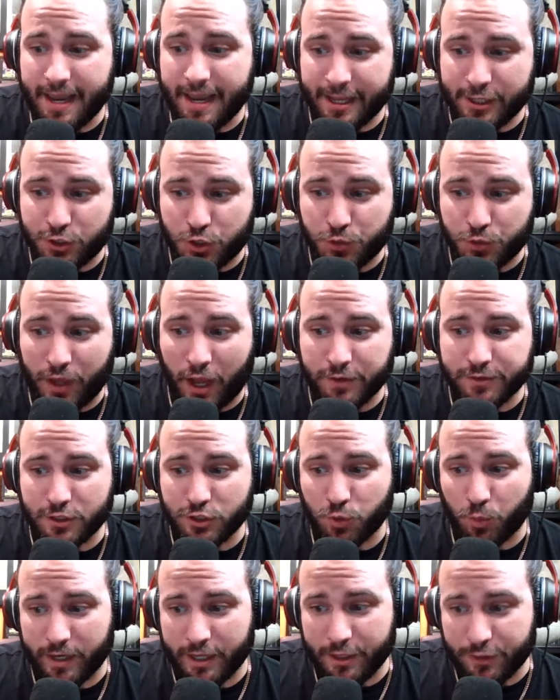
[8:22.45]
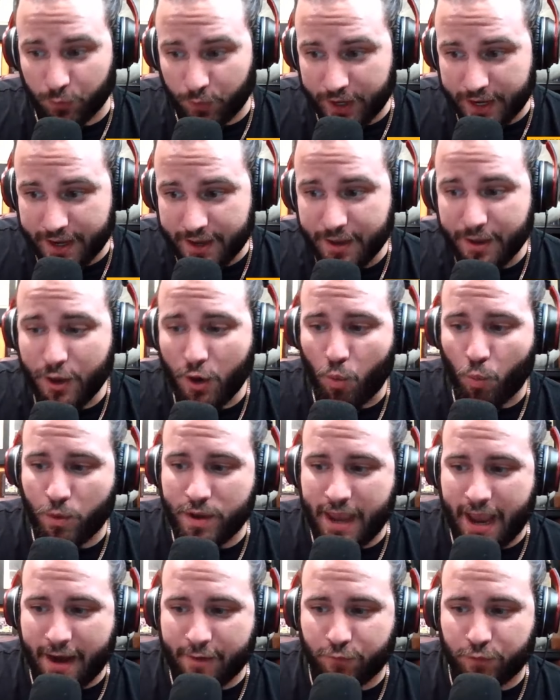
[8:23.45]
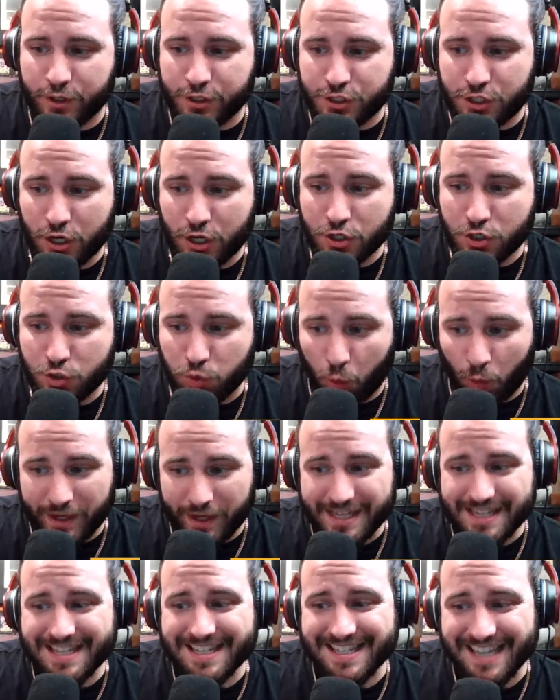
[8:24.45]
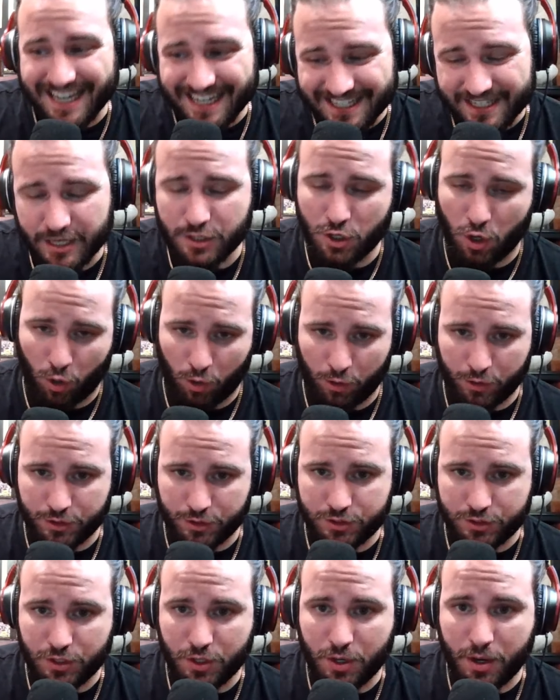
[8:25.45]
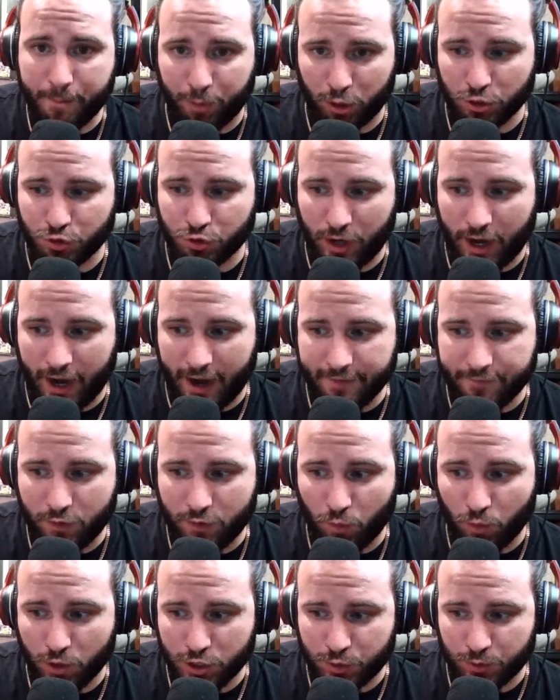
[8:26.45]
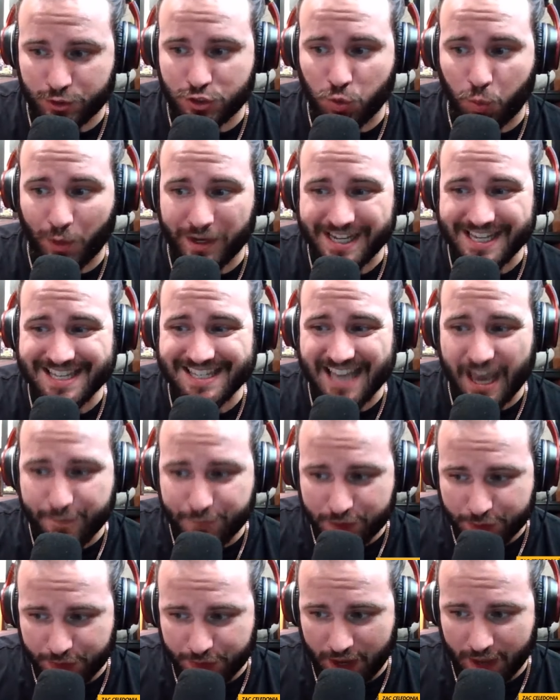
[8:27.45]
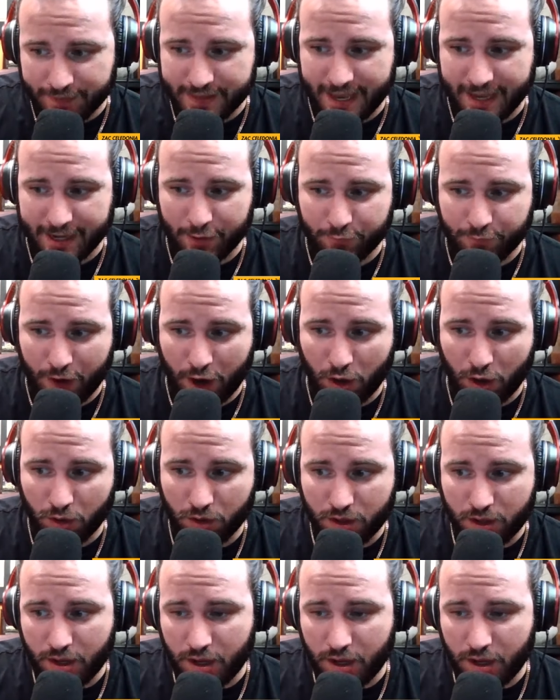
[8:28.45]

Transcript: In two thousand twenty-three, we averaged twenty-six yards per drive, which was twenty-seventh in the N F L,